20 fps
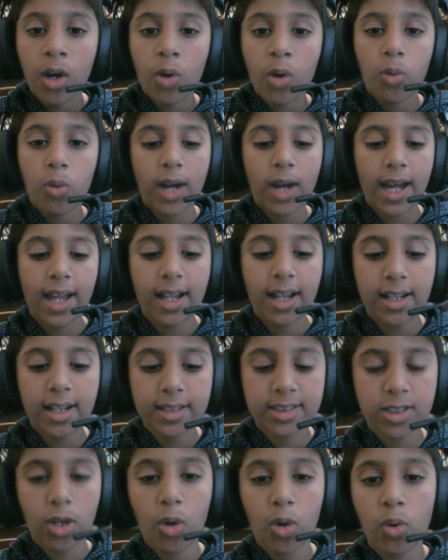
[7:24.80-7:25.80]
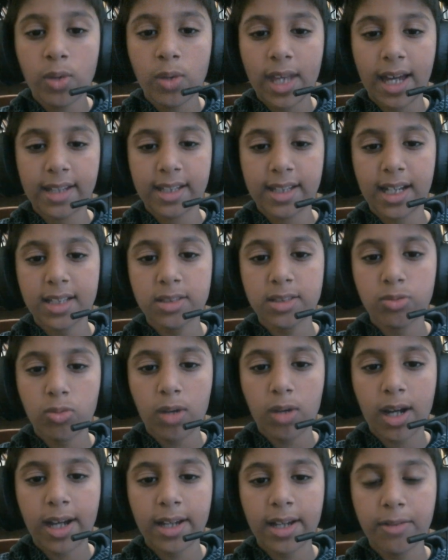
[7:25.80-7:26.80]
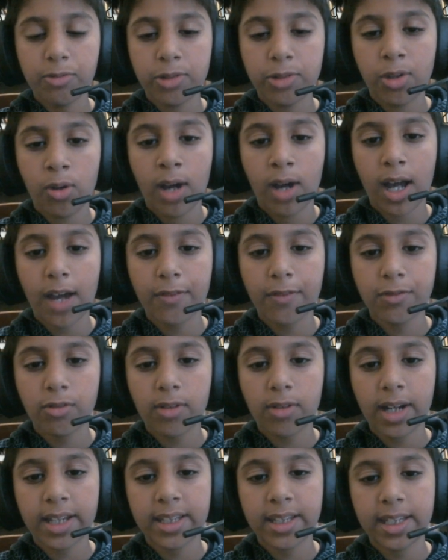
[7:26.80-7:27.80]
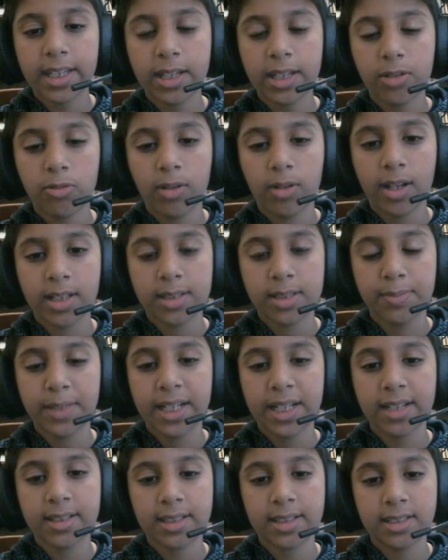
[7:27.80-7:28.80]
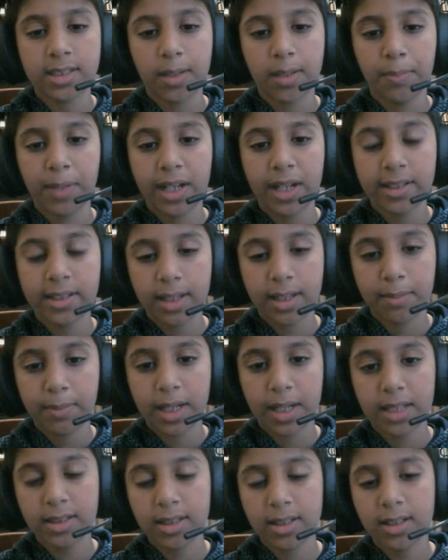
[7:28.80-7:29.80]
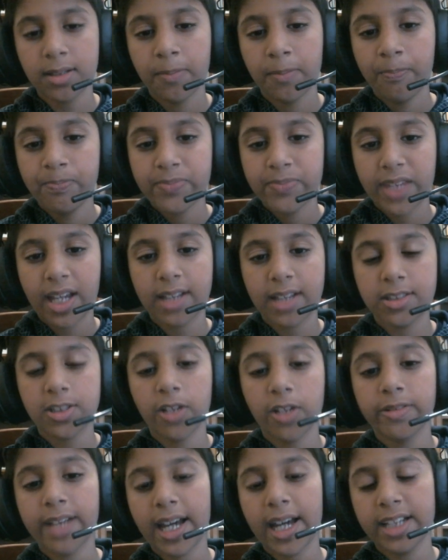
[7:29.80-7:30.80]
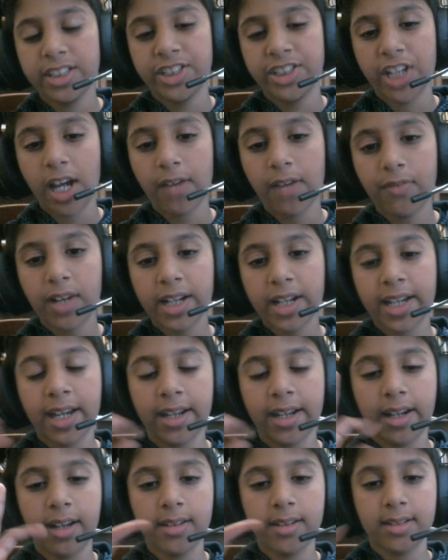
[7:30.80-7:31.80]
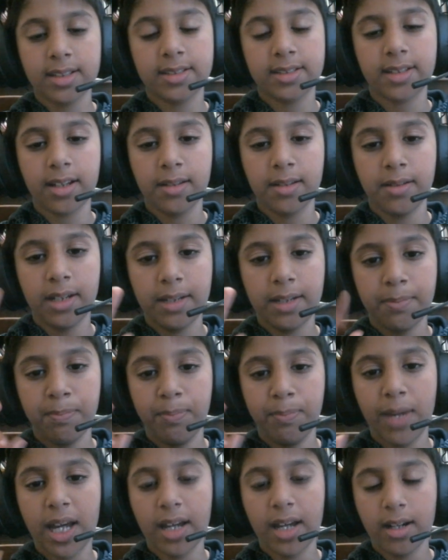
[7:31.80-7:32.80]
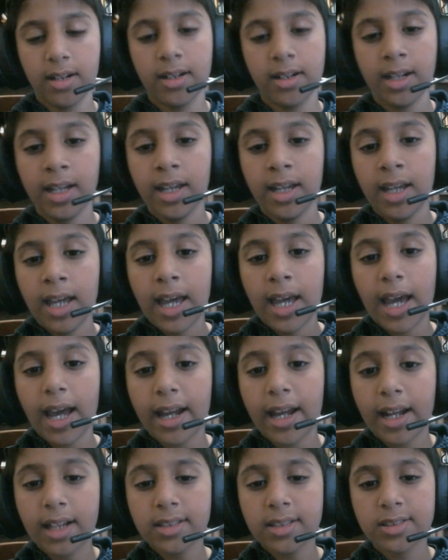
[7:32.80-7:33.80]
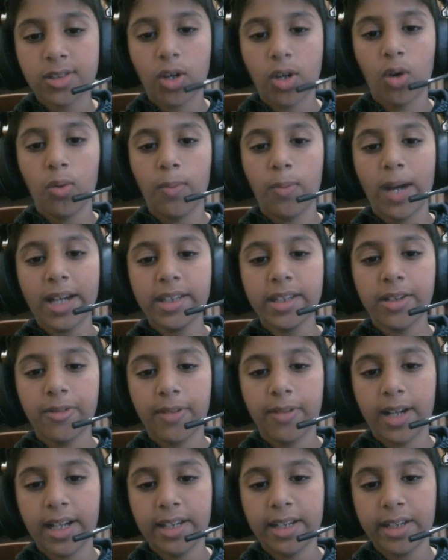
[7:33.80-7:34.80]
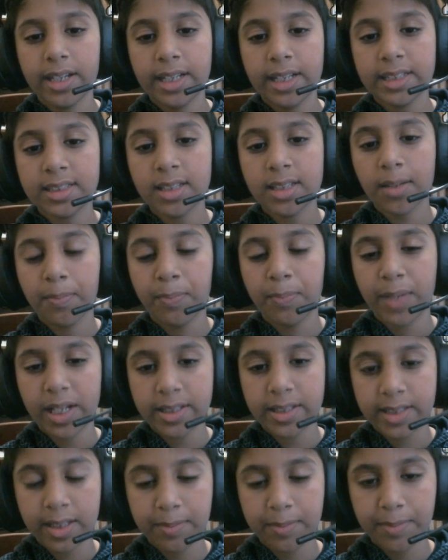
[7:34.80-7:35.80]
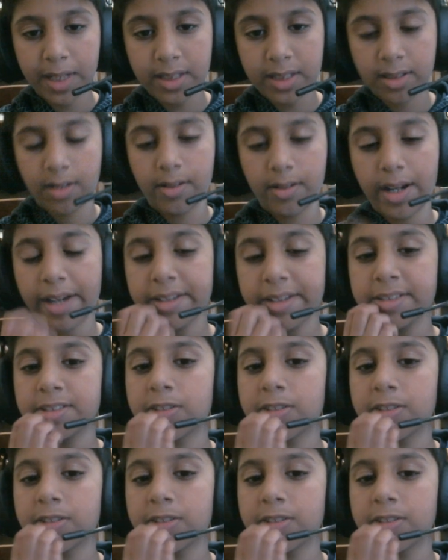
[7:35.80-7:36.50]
Well, so yeah, that's why you have to write equals, because it's a built-in method, and so that Java can understand it better. And also, by the way, it's a built-in method, right?